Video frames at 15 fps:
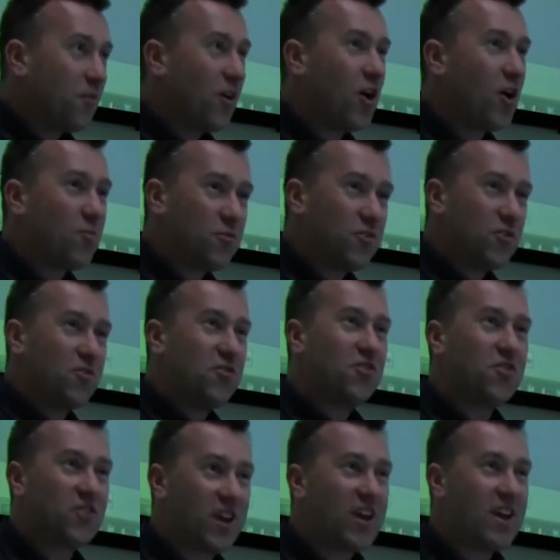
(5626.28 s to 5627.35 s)
hoped you can
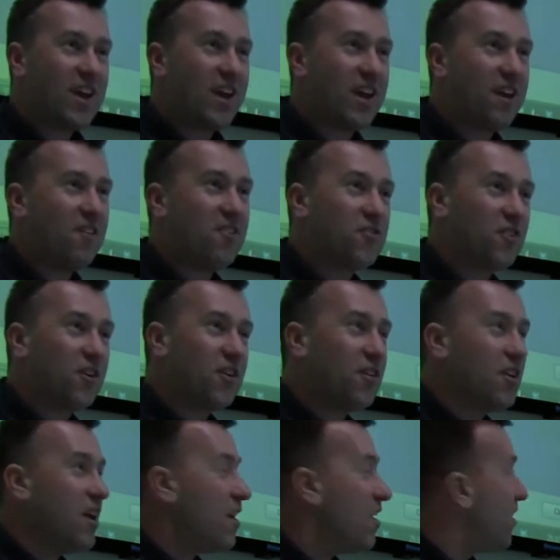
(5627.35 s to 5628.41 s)
see here is that
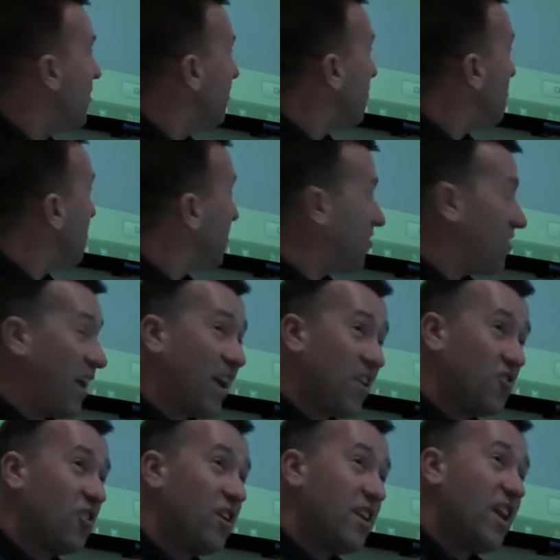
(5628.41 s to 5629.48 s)
some of this is
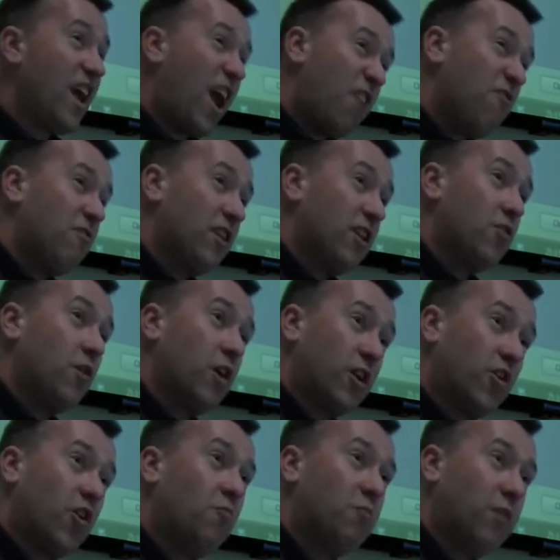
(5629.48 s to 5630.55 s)
actually inherently quite
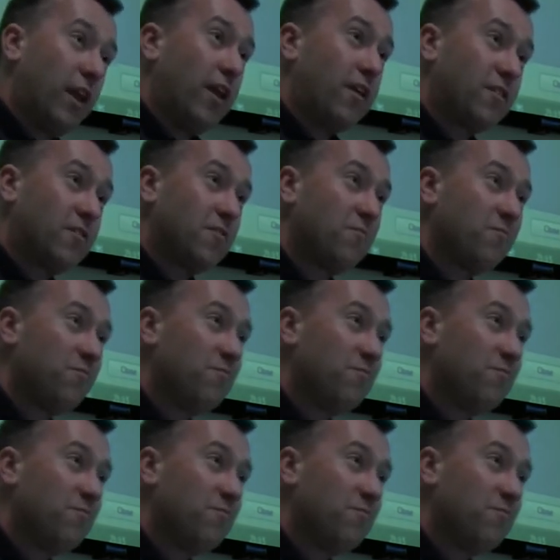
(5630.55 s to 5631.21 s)
complex.